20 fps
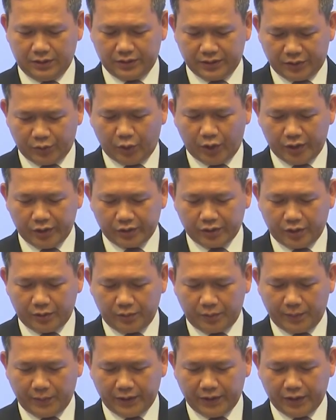The Royal
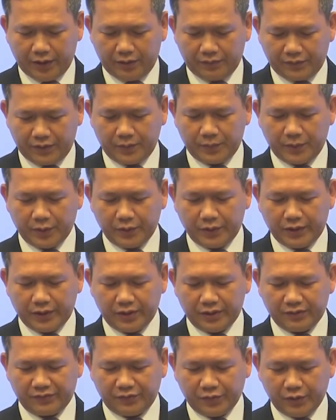Government of Cambodia
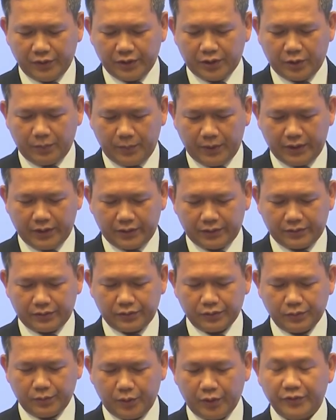is fully committed
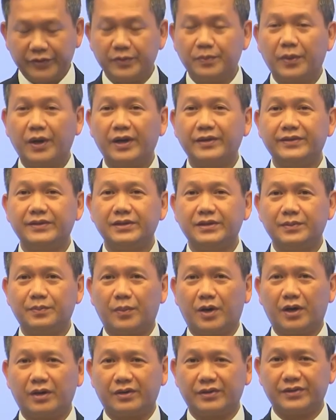to multi-party
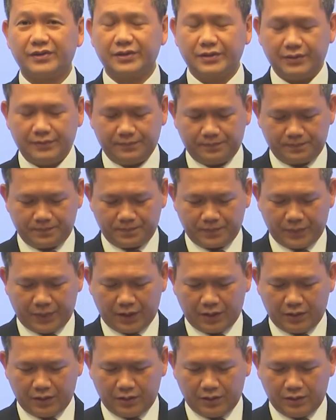democracy
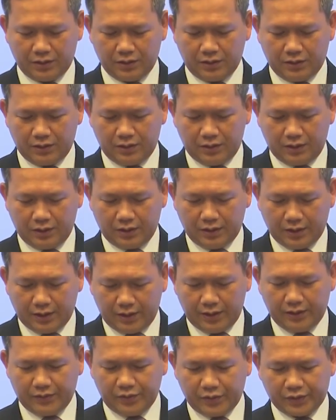
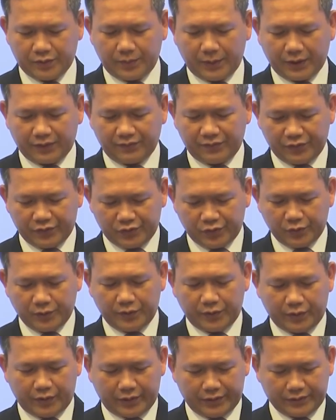and respect for
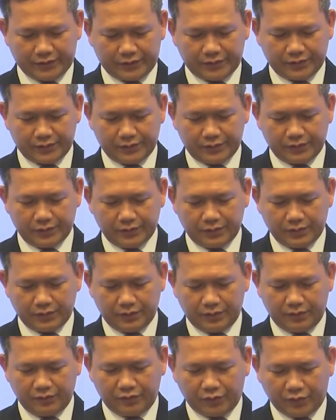human rights.
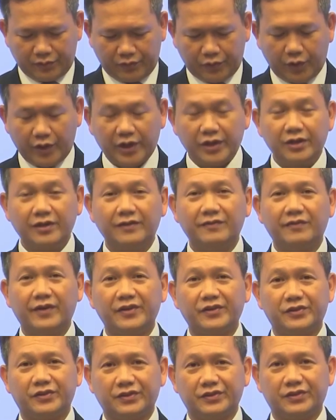For foreign
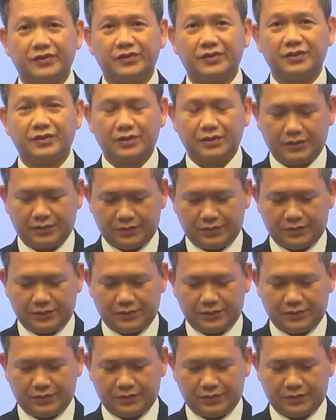investors,